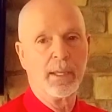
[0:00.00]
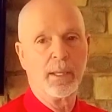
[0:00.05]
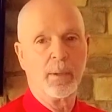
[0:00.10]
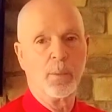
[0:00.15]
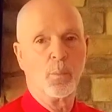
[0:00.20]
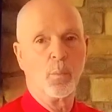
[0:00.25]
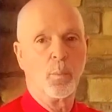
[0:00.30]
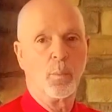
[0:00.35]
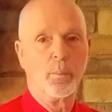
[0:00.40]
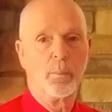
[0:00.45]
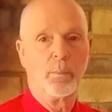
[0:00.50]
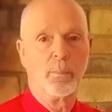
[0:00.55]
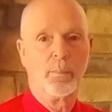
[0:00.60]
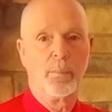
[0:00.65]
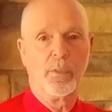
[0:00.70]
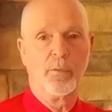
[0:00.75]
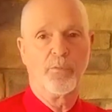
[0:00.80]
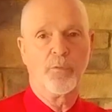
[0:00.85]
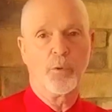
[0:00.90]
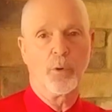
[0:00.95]
in
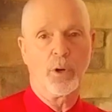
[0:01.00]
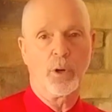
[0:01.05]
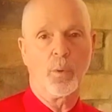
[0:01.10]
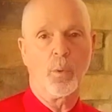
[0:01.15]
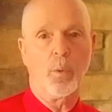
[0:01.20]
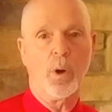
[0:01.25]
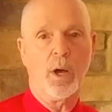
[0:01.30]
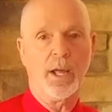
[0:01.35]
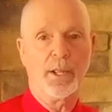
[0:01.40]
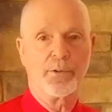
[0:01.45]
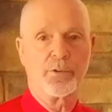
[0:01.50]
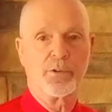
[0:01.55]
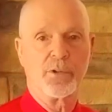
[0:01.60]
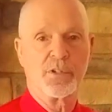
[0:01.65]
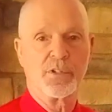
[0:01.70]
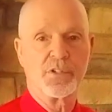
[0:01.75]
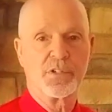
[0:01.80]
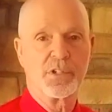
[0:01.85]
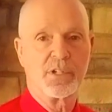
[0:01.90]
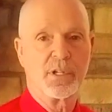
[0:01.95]
the four
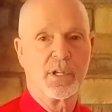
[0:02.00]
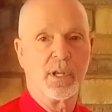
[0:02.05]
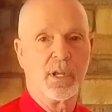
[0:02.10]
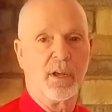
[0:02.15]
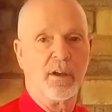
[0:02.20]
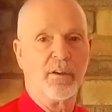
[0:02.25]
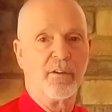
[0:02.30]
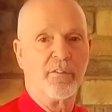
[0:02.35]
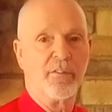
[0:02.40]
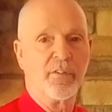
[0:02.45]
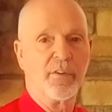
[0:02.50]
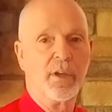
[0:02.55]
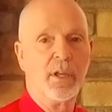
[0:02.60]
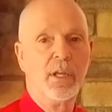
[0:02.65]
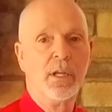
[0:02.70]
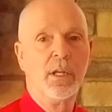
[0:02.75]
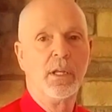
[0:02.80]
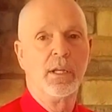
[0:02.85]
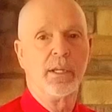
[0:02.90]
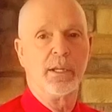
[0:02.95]
quadrants of
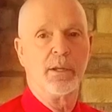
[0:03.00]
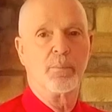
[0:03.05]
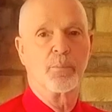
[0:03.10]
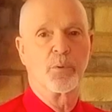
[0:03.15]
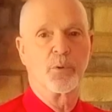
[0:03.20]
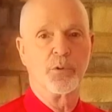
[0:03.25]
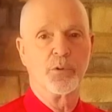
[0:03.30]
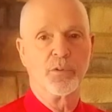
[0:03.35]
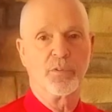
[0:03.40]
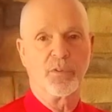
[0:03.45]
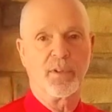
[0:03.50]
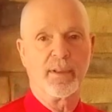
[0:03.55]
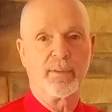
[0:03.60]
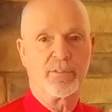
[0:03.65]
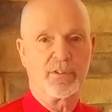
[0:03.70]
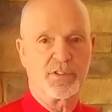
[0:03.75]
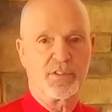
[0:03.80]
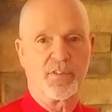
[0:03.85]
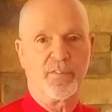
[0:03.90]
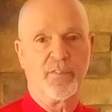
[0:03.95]
improved
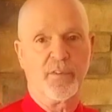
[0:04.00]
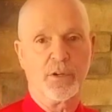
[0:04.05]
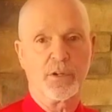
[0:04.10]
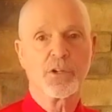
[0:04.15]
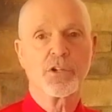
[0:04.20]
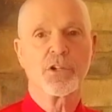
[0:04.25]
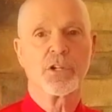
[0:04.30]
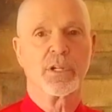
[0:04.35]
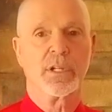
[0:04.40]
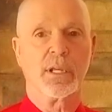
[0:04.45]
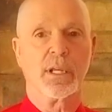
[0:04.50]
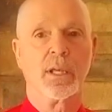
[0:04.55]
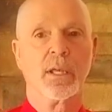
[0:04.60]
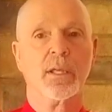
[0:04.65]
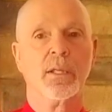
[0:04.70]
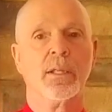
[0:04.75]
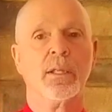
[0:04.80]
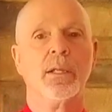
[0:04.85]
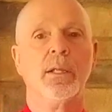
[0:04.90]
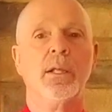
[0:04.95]
levels of functioning
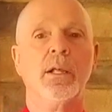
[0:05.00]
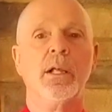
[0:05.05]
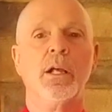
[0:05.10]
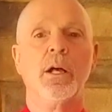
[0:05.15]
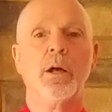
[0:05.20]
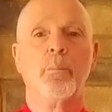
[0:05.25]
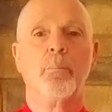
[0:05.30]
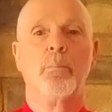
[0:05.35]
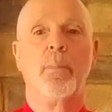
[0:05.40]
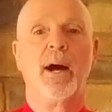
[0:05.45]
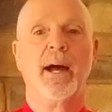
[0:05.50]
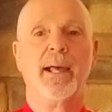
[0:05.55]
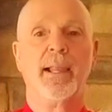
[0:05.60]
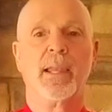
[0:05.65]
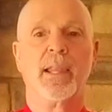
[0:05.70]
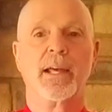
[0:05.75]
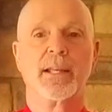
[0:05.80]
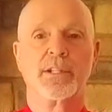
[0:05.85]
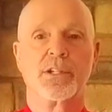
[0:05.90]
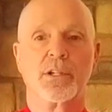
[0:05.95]

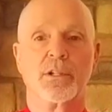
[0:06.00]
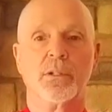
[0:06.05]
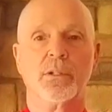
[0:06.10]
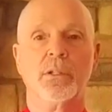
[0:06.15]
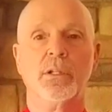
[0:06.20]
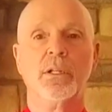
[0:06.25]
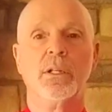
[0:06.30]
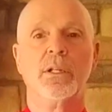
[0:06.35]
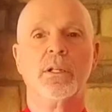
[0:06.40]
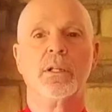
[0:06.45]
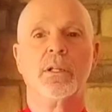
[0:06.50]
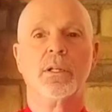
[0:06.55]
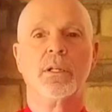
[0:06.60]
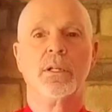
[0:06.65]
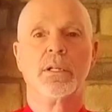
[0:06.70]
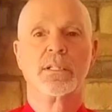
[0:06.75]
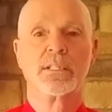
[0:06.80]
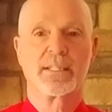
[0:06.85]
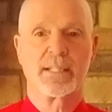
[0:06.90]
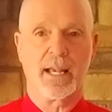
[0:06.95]
biological,
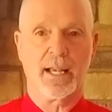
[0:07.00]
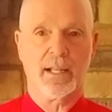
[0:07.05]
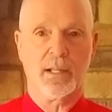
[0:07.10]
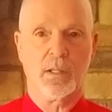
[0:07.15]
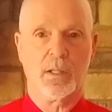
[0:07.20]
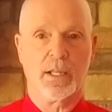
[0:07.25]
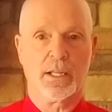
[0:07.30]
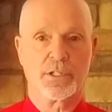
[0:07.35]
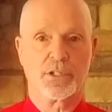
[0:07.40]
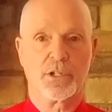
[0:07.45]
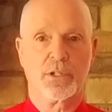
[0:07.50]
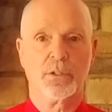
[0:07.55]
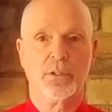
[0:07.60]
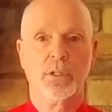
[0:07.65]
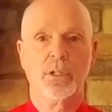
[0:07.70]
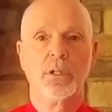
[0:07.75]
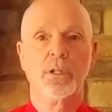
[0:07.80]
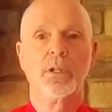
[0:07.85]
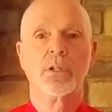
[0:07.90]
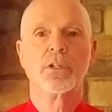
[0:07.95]

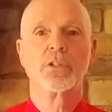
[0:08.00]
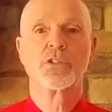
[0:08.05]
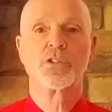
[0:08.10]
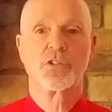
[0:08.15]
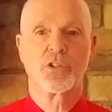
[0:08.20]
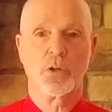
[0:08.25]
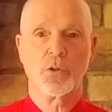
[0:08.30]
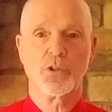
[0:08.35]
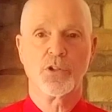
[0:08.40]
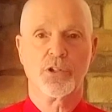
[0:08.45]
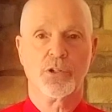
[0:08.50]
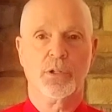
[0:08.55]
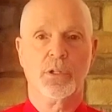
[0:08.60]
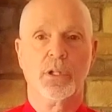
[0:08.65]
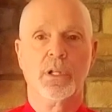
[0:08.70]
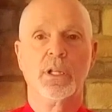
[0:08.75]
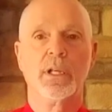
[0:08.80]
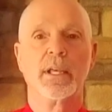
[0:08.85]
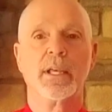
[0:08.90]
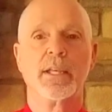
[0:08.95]
psychological,
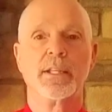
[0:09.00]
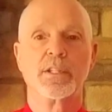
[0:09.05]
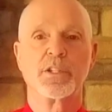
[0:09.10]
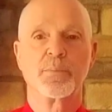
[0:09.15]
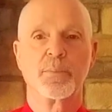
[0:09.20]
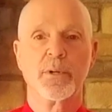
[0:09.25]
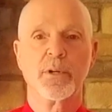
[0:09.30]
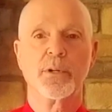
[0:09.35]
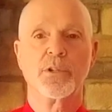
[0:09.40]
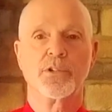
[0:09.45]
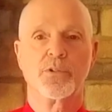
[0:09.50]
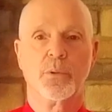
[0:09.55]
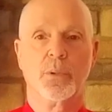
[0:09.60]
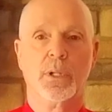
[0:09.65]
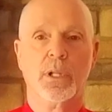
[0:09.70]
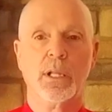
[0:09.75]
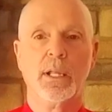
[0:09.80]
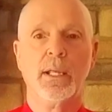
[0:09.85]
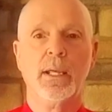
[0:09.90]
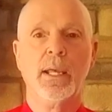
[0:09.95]
social, and
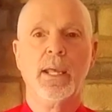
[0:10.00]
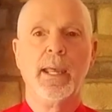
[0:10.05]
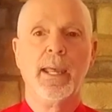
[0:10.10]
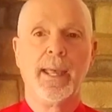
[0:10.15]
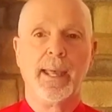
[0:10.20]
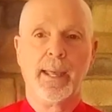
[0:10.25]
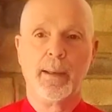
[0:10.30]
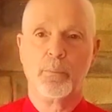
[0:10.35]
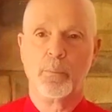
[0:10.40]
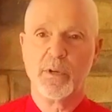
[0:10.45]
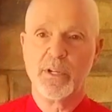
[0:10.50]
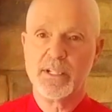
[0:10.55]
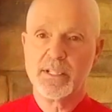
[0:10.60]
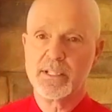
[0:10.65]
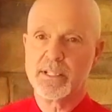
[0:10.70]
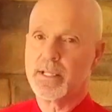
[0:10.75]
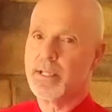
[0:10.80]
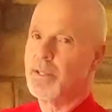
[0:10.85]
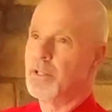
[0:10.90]
spiritual. And we see